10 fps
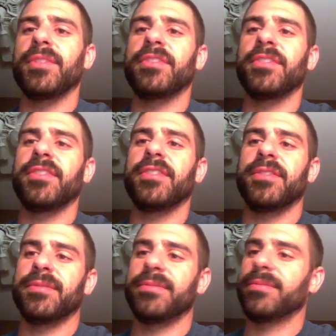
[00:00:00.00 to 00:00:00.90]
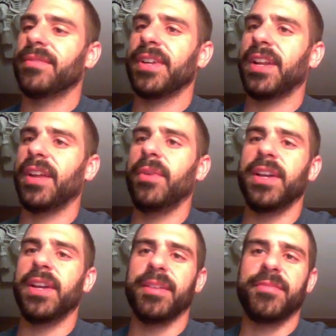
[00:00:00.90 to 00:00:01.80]
turn, and I
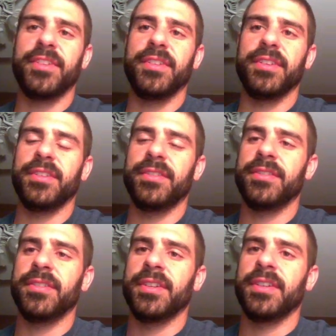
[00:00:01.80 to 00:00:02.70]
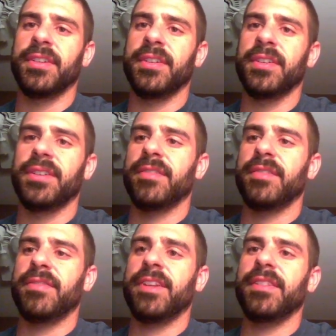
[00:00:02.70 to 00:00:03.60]
win. I'm feeling
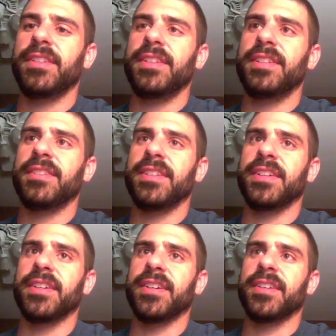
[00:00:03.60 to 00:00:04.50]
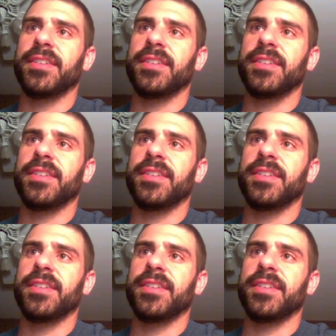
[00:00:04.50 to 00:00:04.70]
fairly decent here.